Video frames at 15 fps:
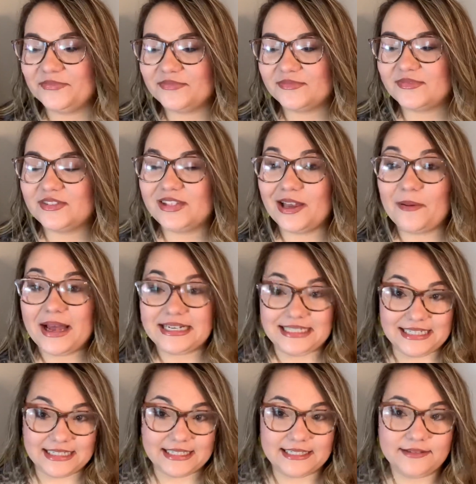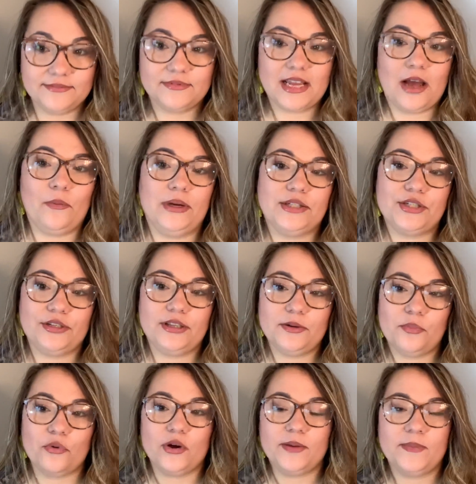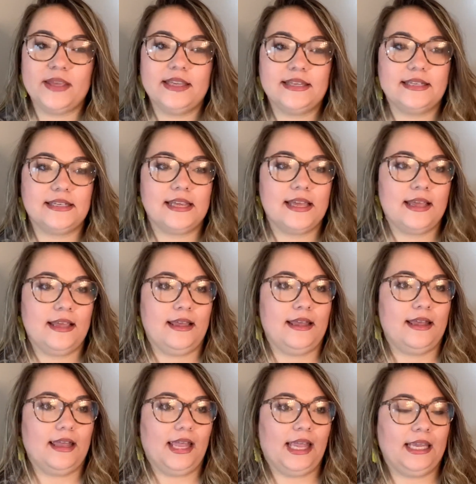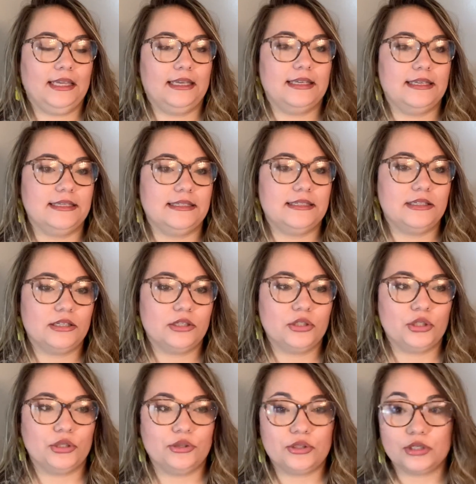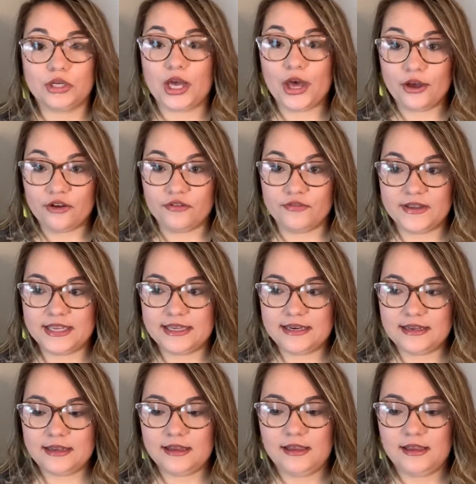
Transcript: So I did. I went to the appointment, and due to COVID,